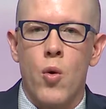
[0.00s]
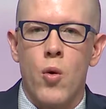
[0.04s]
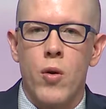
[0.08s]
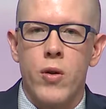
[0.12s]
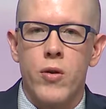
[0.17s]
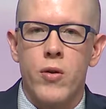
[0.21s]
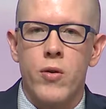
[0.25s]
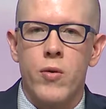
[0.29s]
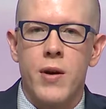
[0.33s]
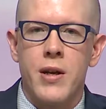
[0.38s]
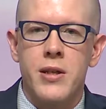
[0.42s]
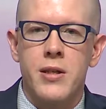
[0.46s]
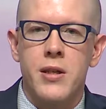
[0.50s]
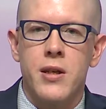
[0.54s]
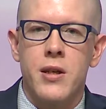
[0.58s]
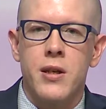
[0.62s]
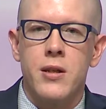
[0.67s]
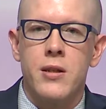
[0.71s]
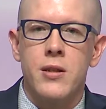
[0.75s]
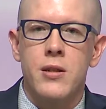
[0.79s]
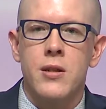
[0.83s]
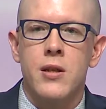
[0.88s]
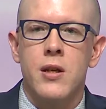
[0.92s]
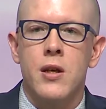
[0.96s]
northern
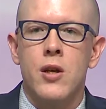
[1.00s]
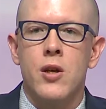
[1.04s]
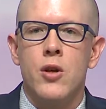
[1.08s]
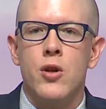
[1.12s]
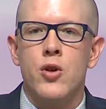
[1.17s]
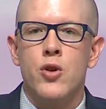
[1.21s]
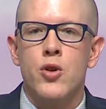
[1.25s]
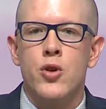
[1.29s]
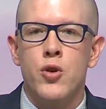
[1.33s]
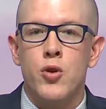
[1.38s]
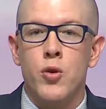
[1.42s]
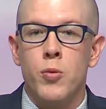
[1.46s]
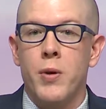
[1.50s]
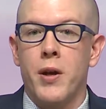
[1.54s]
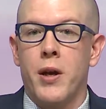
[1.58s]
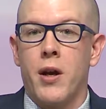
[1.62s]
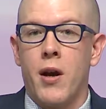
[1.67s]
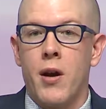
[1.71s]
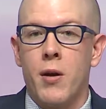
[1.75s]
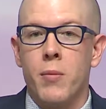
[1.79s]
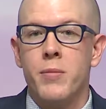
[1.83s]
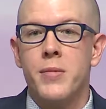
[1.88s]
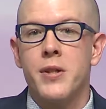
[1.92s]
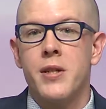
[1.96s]
residents to
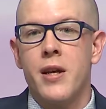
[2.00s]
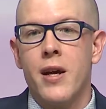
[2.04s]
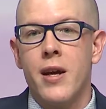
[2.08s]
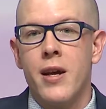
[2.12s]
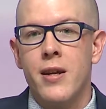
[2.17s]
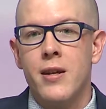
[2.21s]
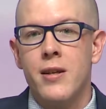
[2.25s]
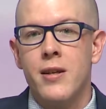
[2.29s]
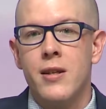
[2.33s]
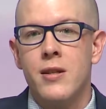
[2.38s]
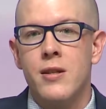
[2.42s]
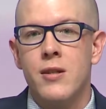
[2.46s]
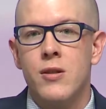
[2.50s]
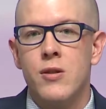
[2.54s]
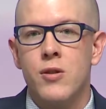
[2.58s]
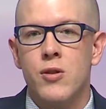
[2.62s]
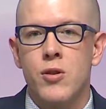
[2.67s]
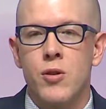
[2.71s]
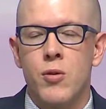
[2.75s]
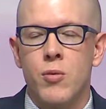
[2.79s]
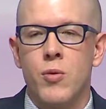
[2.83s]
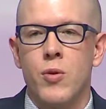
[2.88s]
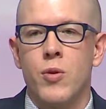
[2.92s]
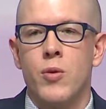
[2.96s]
become scientists
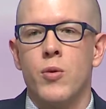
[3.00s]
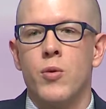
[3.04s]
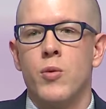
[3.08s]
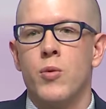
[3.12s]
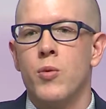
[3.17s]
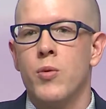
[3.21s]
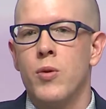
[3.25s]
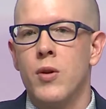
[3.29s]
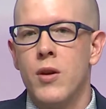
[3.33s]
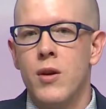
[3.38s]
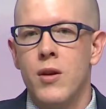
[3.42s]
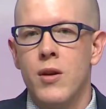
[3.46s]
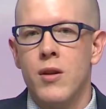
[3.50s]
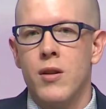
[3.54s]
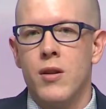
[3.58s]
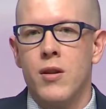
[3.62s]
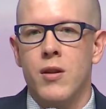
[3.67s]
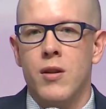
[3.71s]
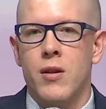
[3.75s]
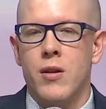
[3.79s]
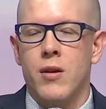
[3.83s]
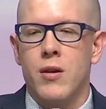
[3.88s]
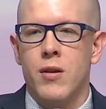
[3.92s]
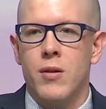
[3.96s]
through
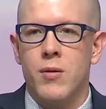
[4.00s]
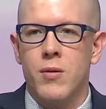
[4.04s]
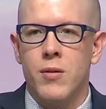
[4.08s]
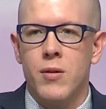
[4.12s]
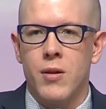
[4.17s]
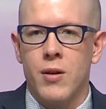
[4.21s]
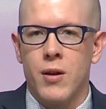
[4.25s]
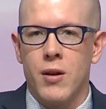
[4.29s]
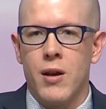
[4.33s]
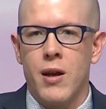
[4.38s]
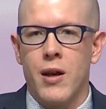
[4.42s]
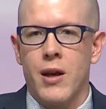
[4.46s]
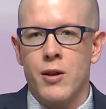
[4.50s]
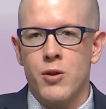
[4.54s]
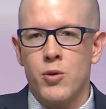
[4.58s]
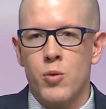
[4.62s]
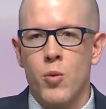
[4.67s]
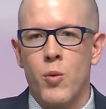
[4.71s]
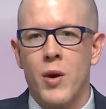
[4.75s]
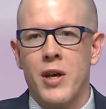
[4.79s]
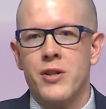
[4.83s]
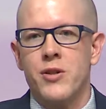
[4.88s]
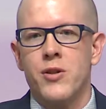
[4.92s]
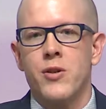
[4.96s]
the I guess
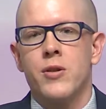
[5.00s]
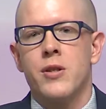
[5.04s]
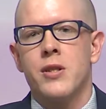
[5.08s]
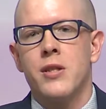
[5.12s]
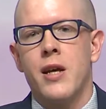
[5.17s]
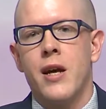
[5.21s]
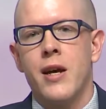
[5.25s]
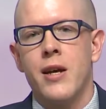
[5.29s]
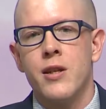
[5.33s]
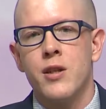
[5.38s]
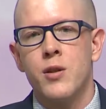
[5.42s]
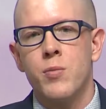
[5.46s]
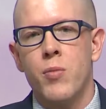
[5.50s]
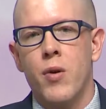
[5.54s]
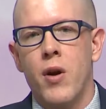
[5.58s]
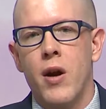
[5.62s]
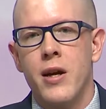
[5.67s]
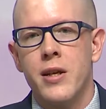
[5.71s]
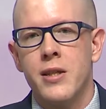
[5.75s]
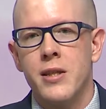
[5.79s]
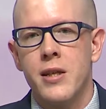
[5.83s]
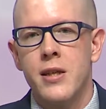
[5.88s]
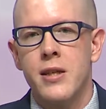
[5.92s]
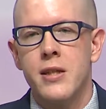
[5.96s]
Western science
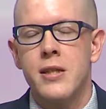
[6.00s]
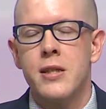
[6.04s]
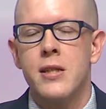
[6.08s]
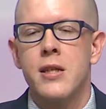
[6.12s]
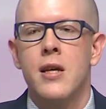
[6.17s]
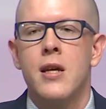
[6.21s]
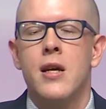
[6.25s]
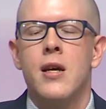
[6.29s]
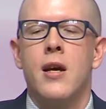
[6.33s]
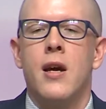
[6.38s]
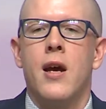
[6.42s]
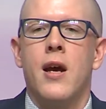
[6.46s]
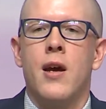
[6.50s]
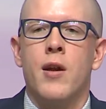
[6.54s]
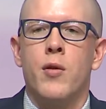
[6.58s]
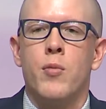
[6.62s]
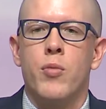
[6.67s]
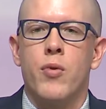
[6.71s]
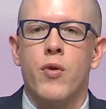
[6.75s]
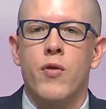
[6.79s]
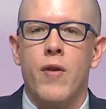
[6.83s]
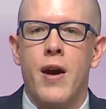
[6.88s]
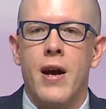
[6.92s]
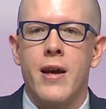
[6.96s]
process and
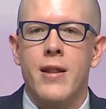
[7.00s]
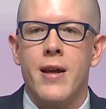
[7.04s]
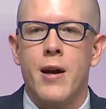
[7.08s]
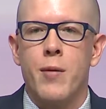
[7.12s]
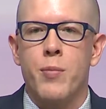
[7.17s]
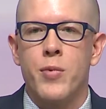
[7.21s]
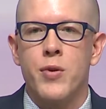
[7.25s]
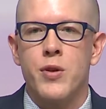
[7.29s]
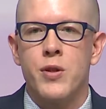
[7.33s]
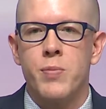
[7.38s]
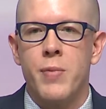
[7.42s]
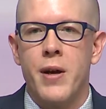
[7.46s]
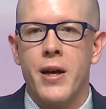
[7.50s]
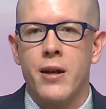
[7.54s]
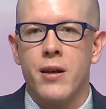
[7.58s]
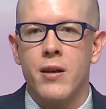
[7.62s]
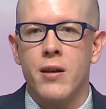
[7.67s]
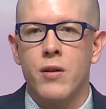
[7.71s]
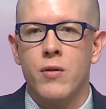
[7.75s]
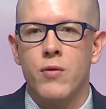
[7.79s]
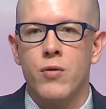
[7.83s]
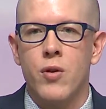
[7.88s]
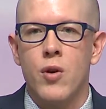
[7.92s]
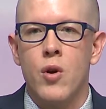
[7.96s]
provide that
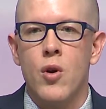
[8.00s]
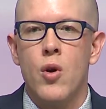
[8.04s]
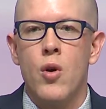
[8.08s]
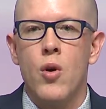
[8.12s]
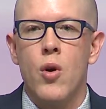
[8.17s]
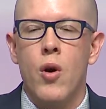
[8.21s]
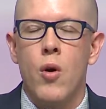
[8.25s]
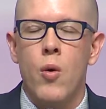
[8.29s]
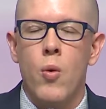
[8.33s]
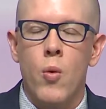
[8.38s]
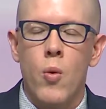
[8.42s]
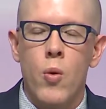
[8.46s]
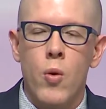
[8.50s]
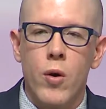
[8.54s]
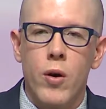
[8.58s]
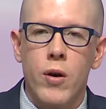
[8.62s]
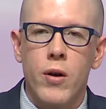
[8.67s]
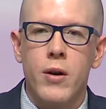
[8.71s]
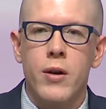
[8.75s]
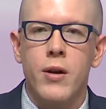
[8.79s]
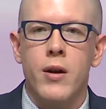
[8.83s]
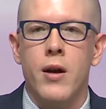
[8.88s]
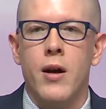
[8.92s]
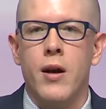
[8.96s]
perspective,
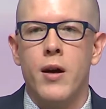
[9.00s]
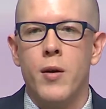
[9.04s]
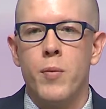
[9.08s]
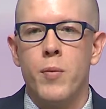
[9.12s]
or